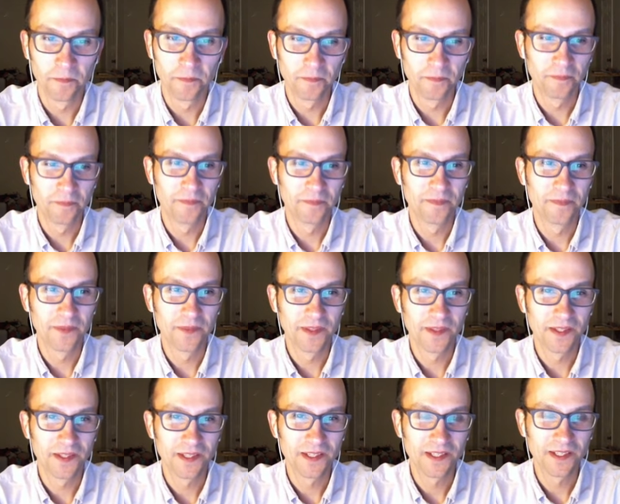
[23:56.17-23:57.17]

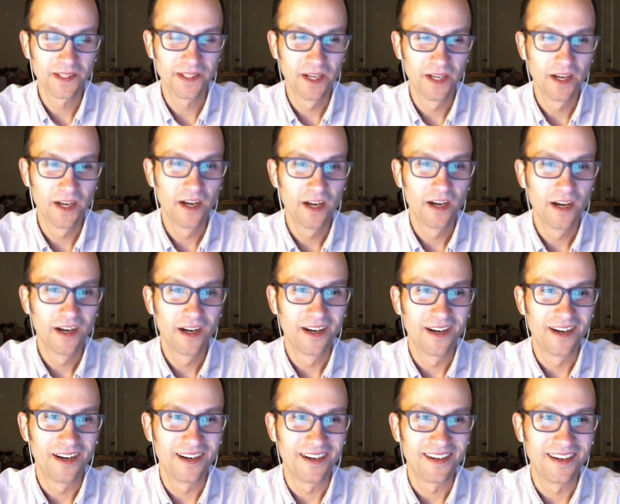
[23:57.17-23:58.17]

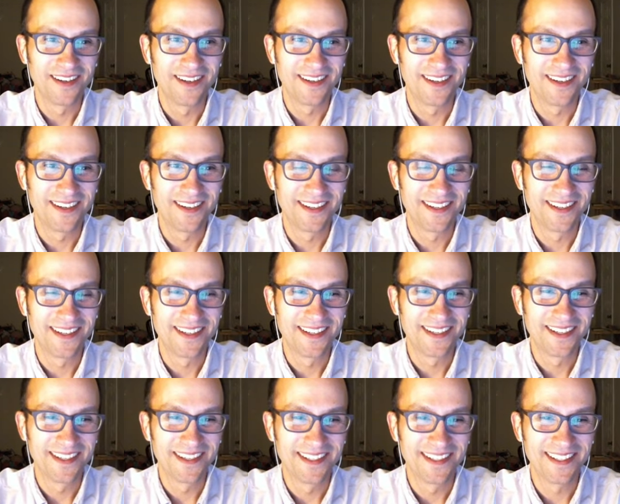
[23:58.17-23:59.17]

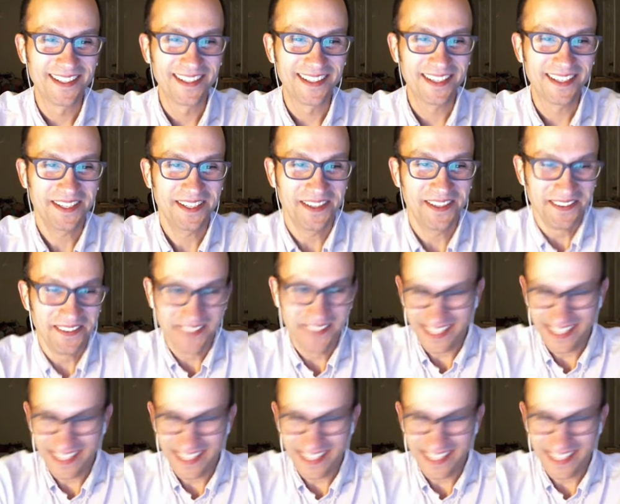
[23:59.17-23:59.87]
(not speaking)